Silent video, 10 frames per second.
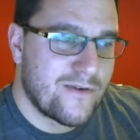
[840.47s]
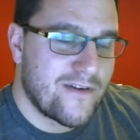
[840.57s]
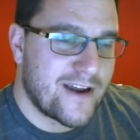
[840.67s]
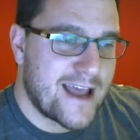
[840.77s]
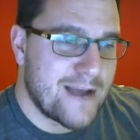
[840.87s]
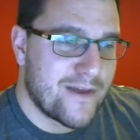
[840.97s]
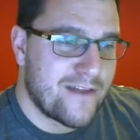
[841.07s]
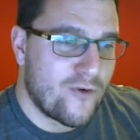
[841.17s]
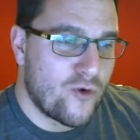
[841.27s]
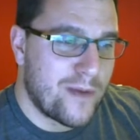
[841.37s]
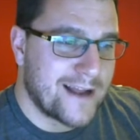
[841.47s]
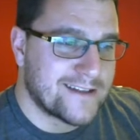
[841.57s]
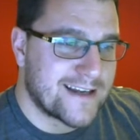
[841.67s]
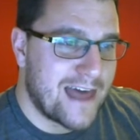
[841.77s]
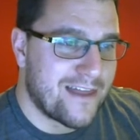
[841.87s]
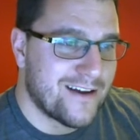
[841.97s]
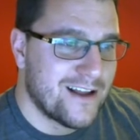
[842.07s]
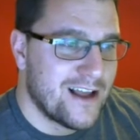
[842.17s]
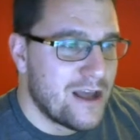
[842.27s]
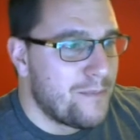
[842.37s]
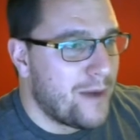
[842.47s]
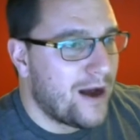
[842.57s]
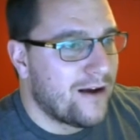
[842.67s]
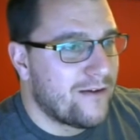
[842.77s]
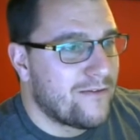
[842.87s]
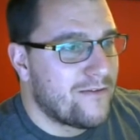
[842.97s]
we've had a game where they've all played together. But